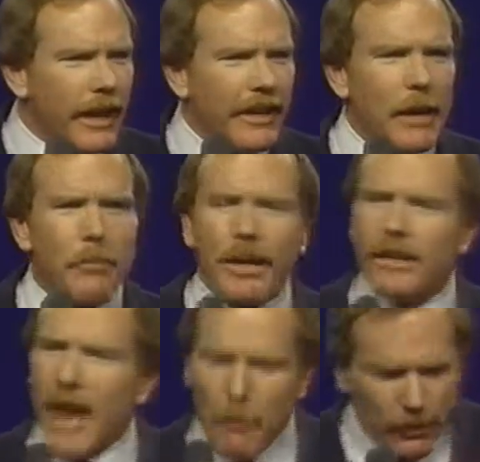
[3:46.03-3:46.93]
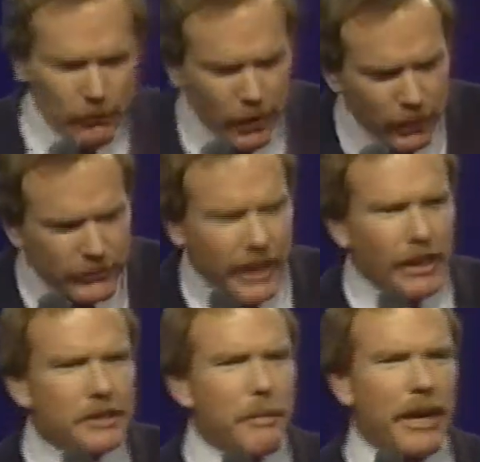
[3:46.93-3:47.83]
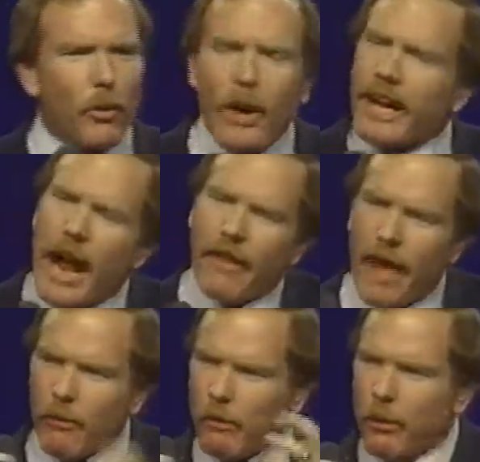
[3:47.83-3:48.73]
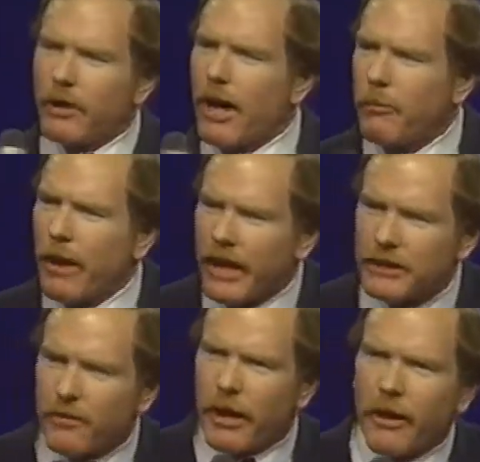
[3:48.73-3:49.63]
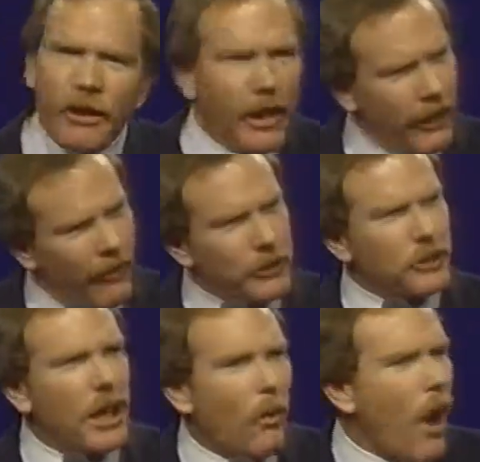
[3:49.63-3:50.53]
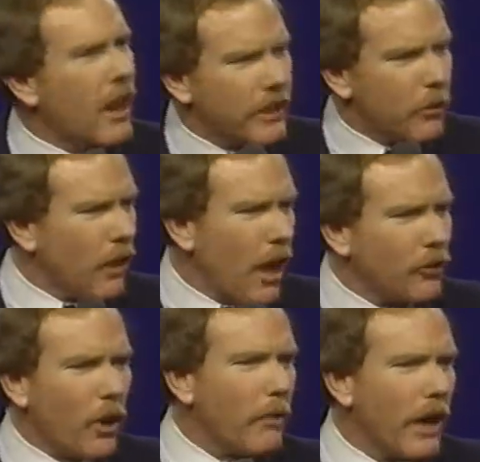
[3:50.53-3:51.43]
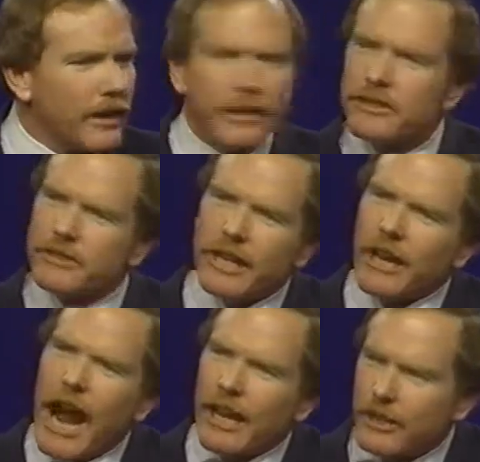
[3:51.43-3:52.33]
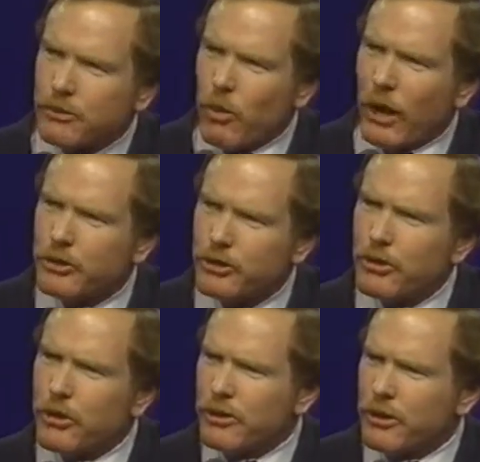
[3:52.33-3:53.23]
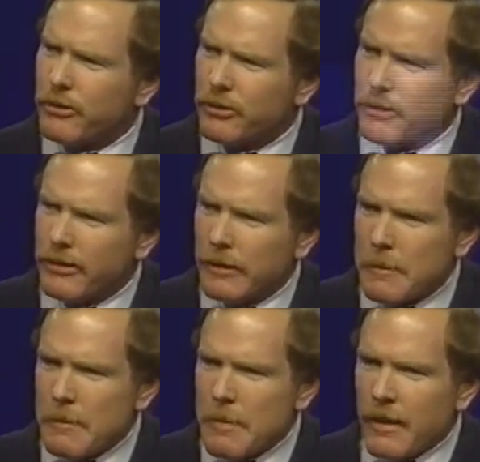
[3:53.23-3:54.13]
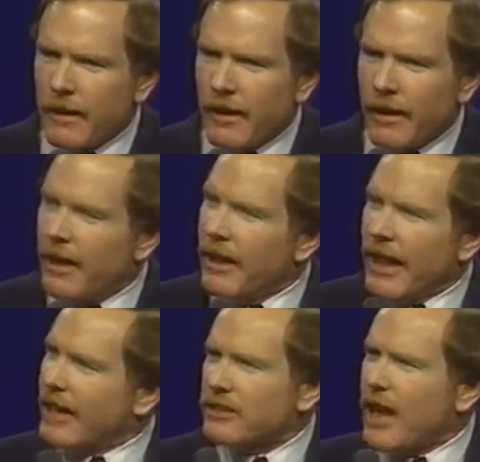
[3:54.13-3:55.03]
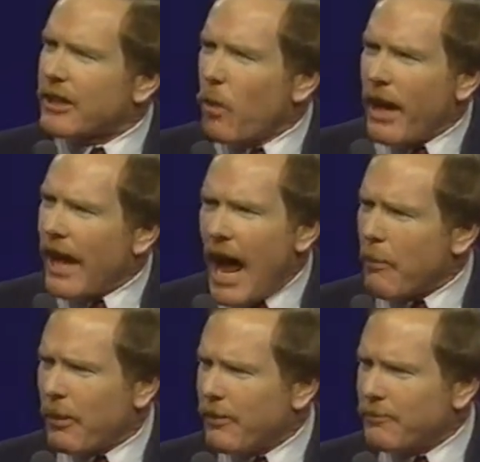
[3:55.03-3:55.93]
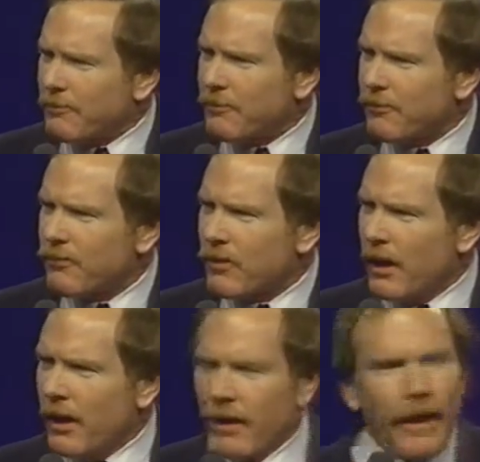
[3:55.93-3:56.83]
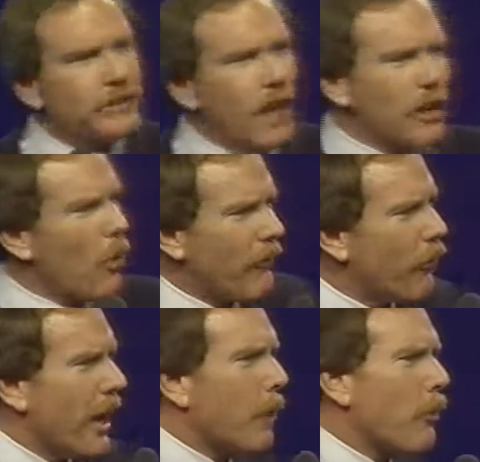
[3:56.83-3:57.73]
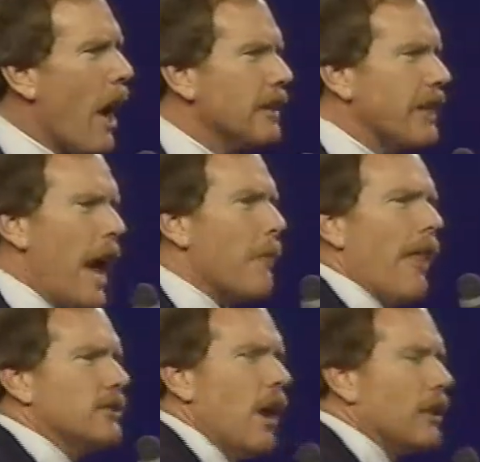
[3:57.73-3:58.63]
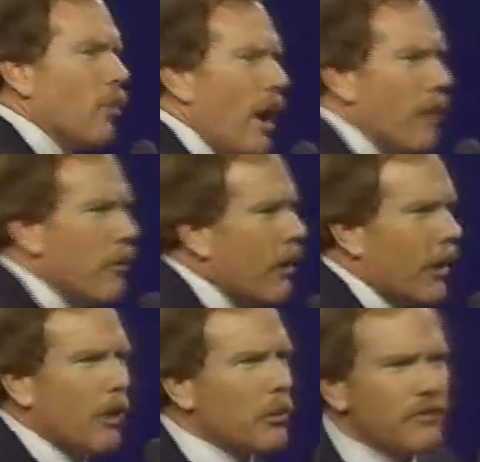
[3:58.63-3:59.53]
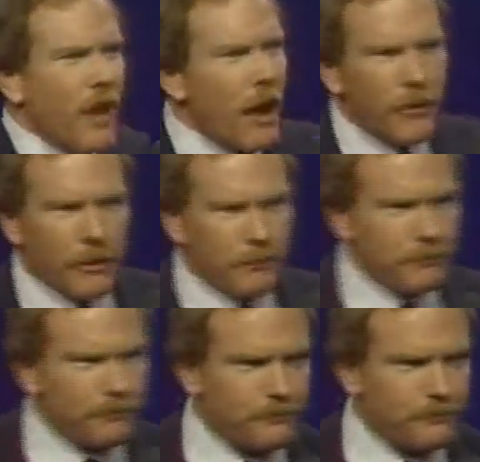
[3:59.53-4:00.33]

And they picked it up and Bill said, let's make a ring out of that. And we put it on Peggy's finger. And they just kind of walked into an auditorium like this and said, hi, why don't you do it too? That's not the way it happened. That's not the way free enterprise happened. That's not the way America was founded.